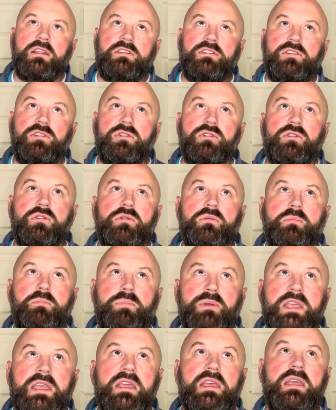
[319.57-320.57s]
to
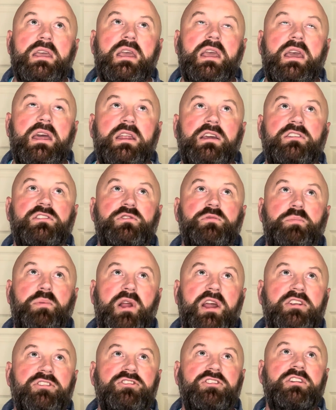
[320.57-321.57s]
be an
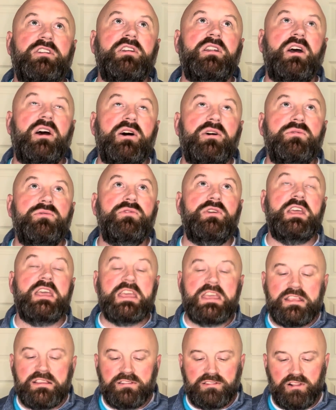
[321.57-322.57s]
expression of
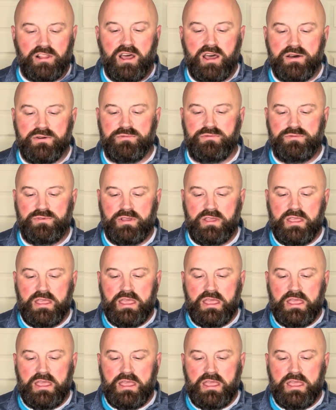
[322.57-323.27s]
his love